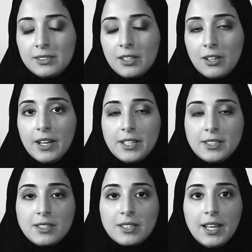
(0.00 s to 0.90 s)
the
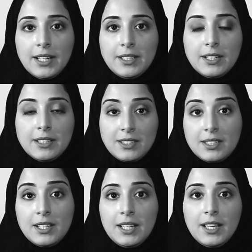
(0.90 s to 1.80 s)
clients can
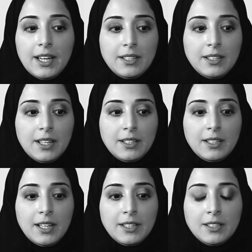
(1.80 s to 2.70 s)
see,
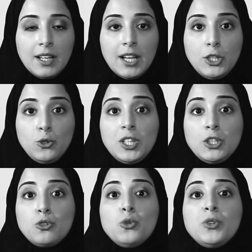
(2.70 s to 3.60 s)
and you
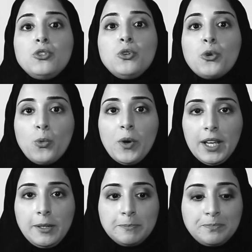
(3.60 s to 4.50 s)
need to do it your way.